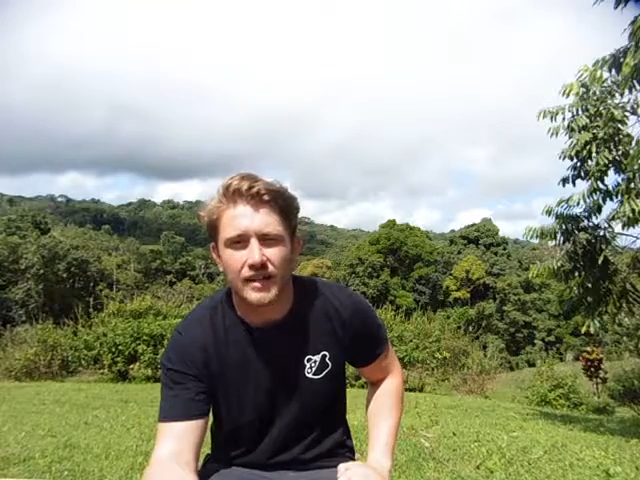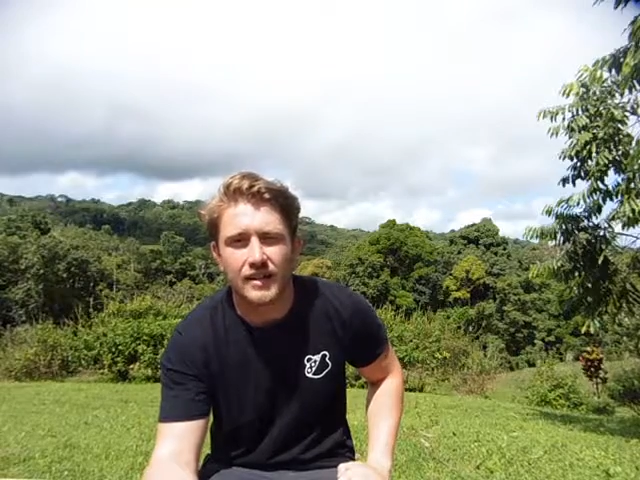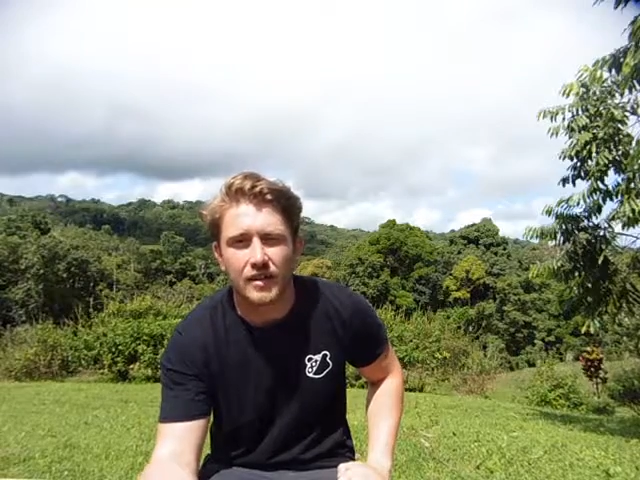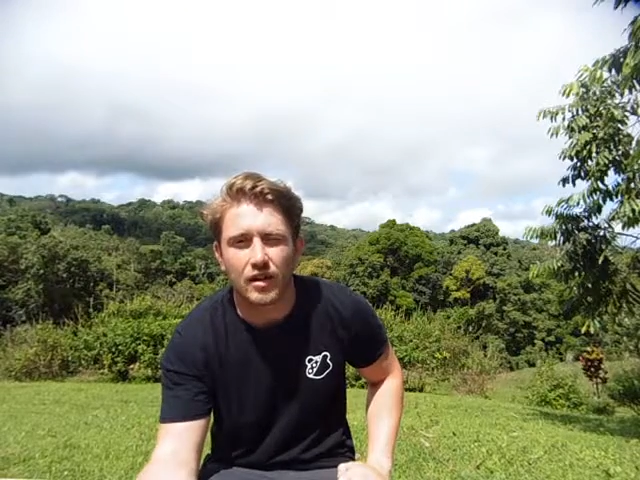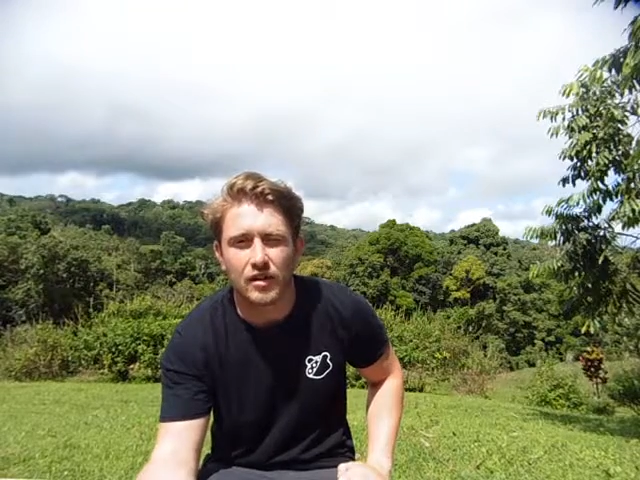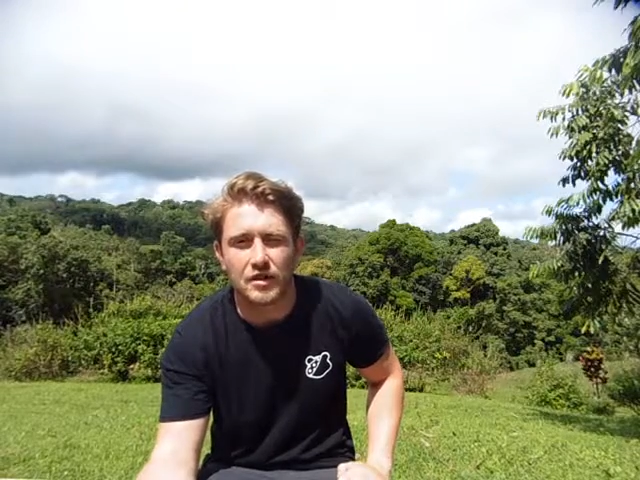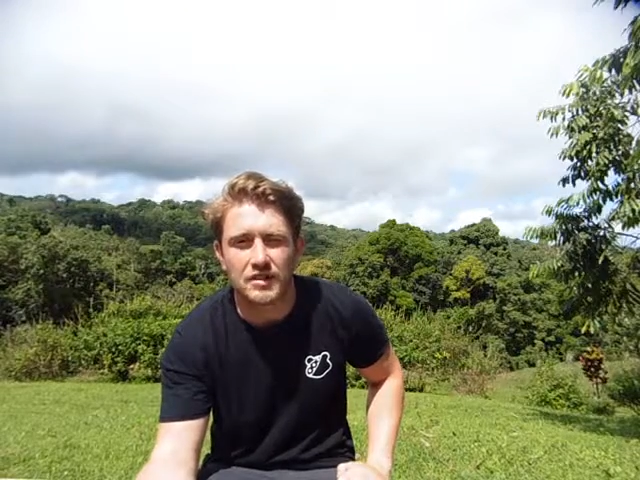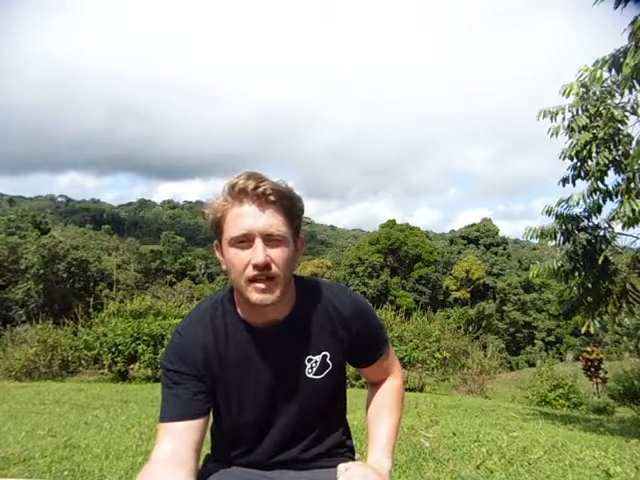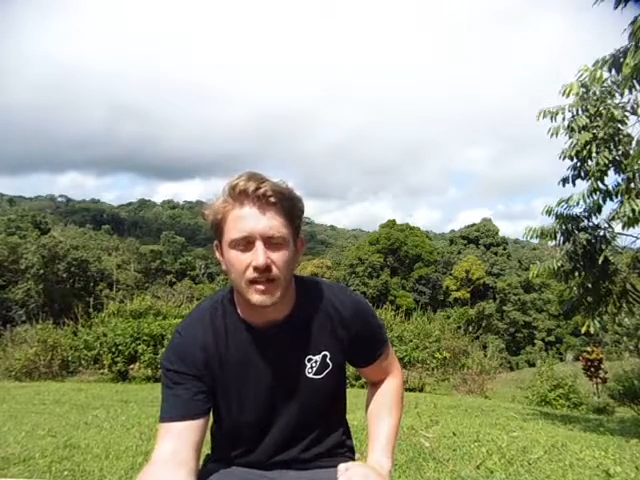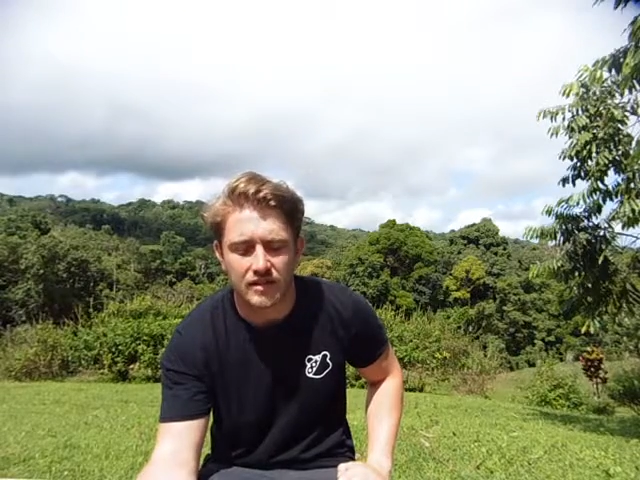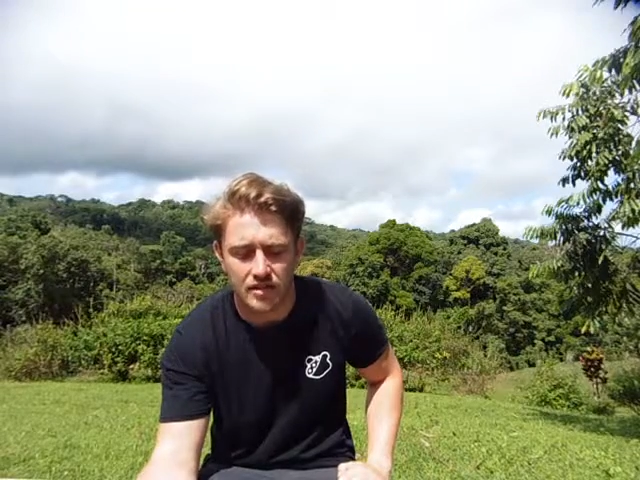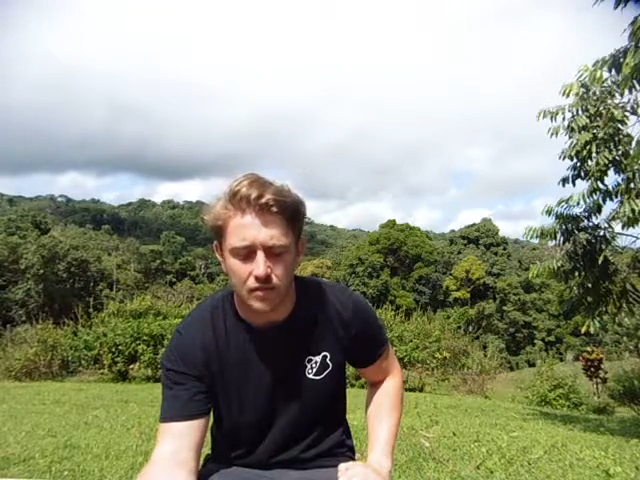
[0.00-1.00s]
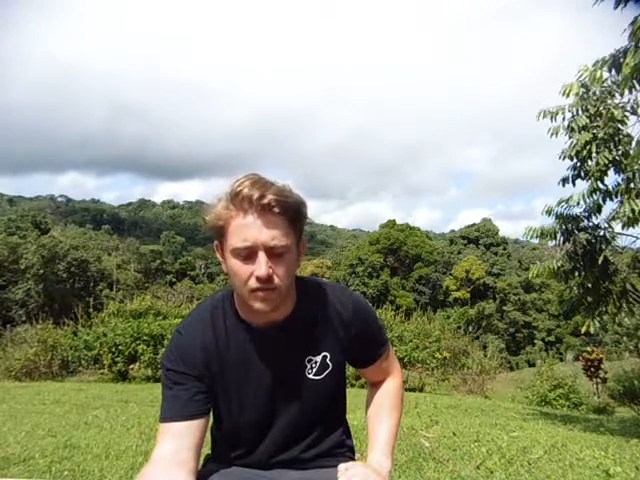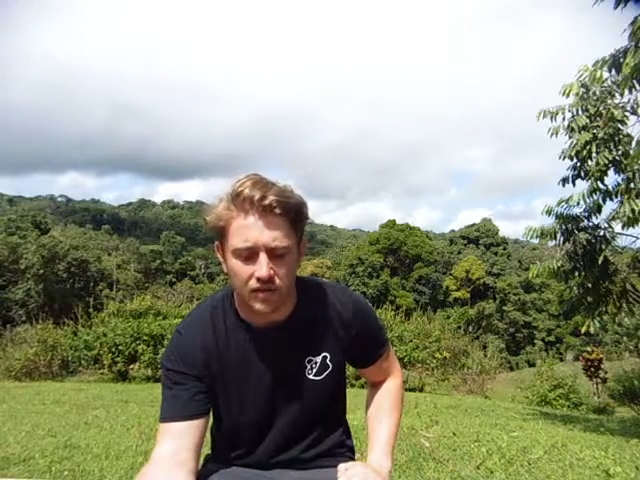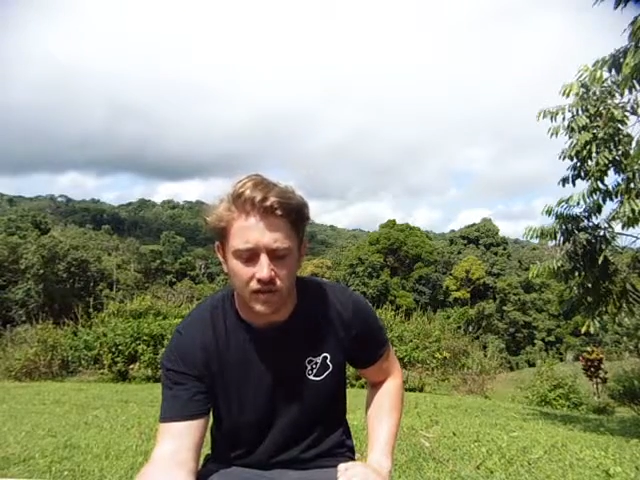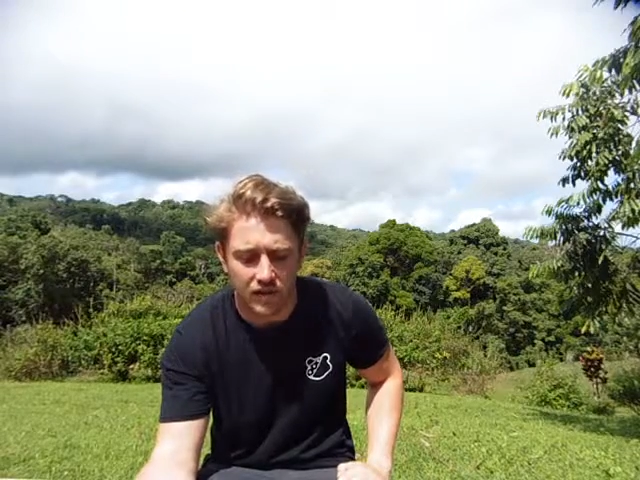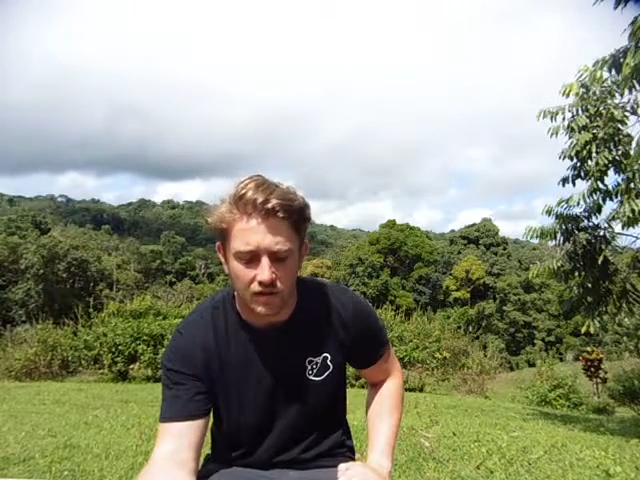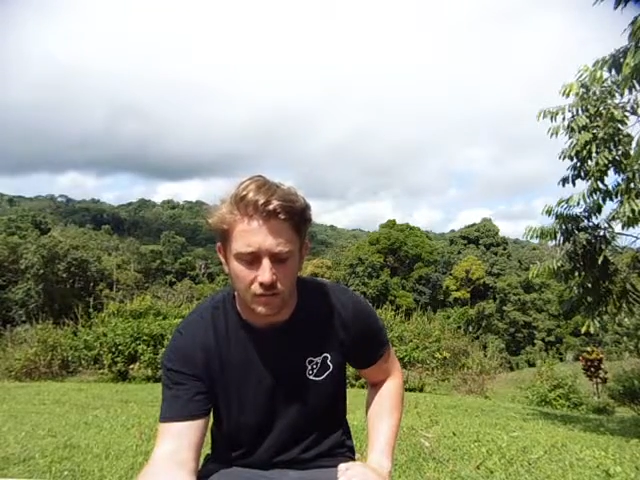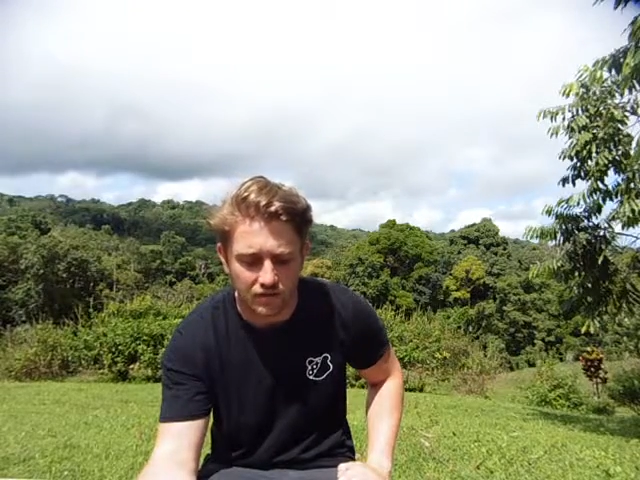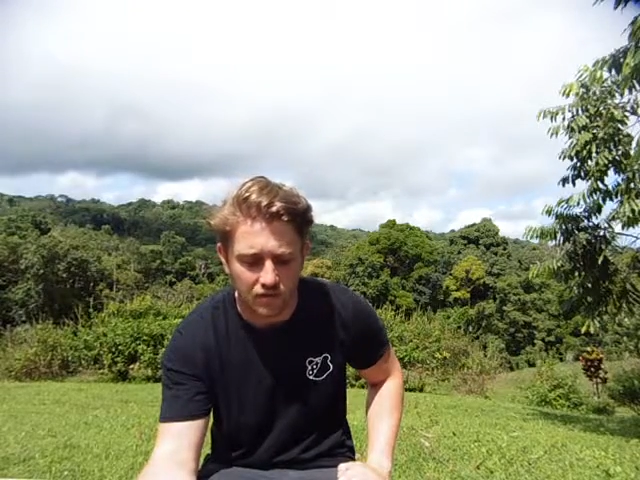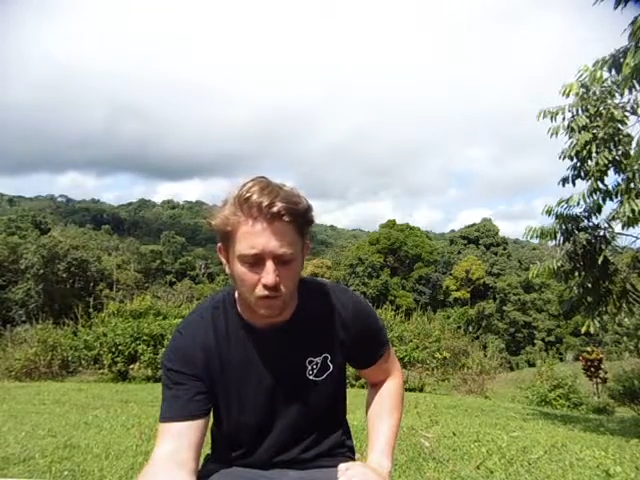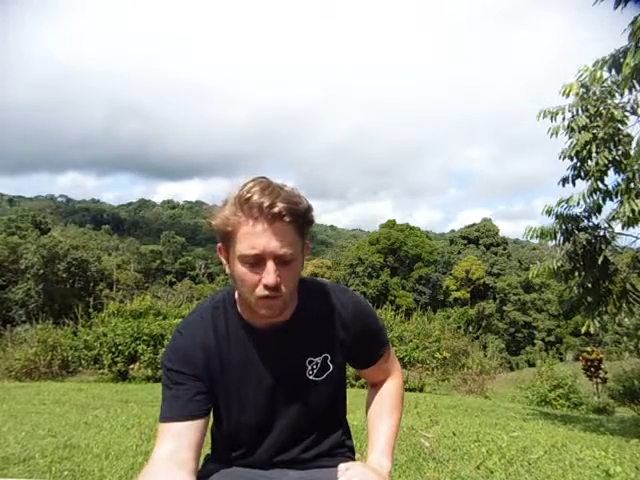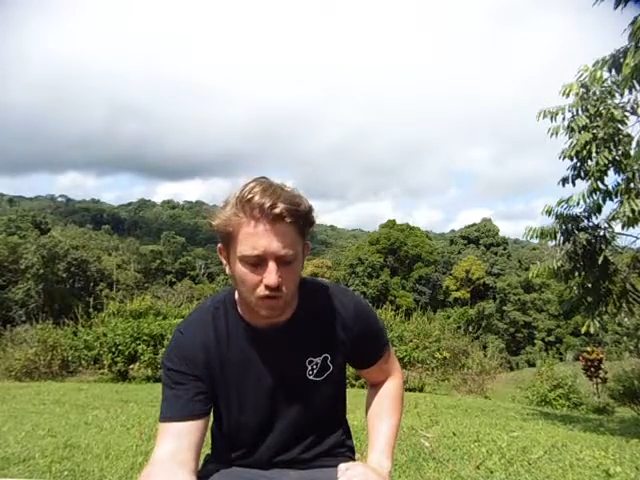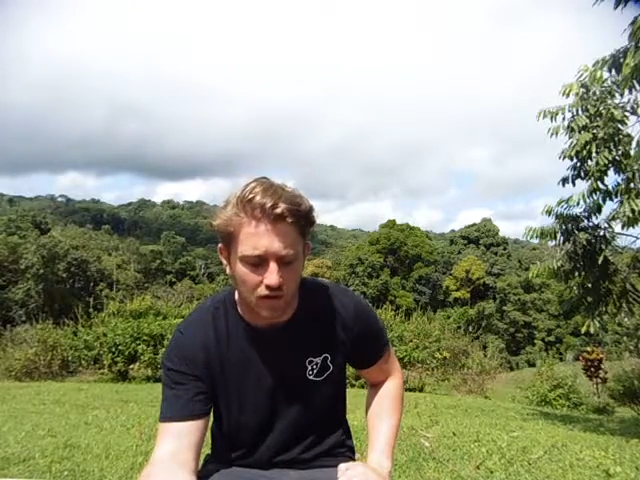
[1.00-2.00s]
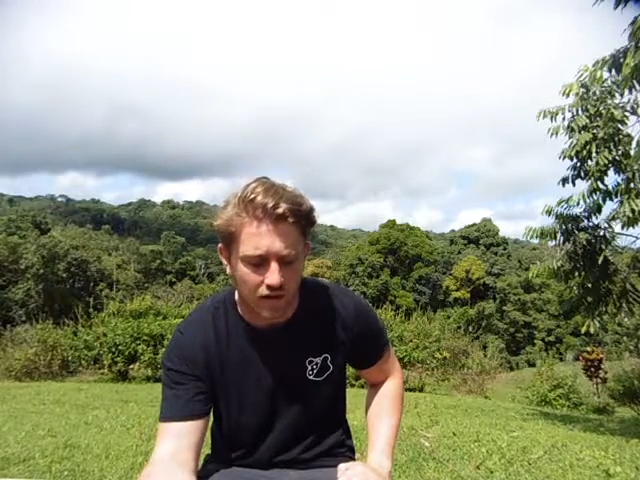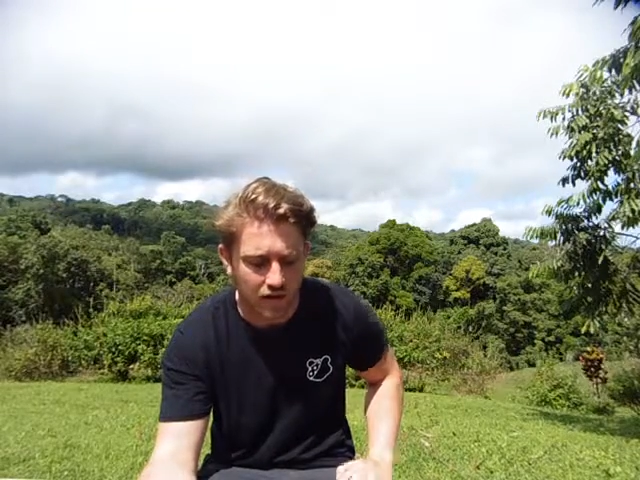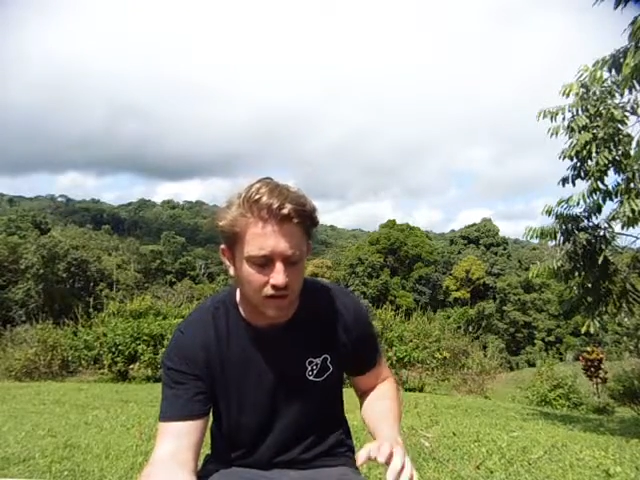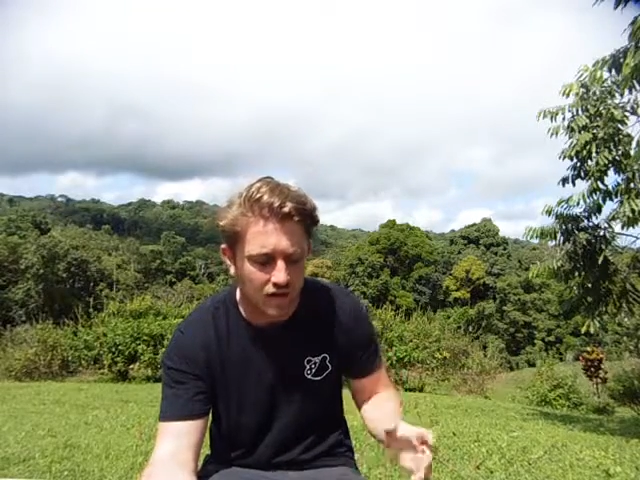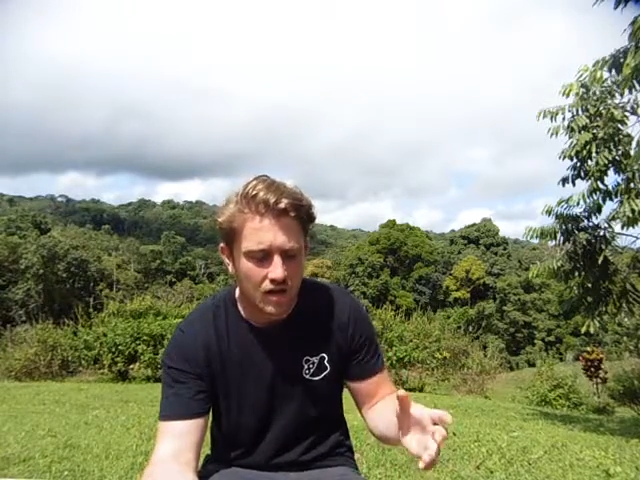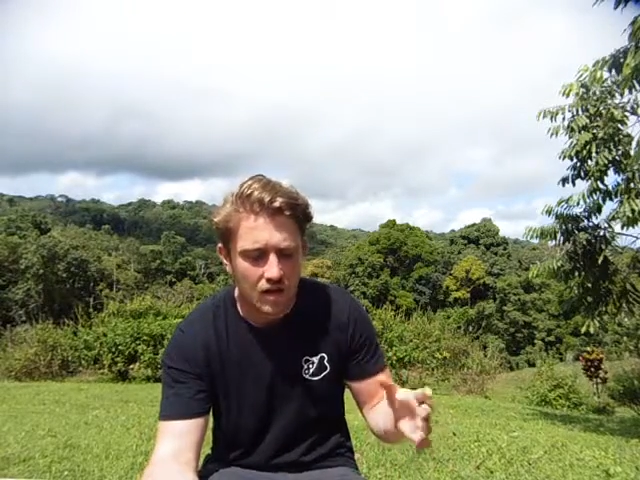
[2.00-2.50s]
did understand some of the theory before, and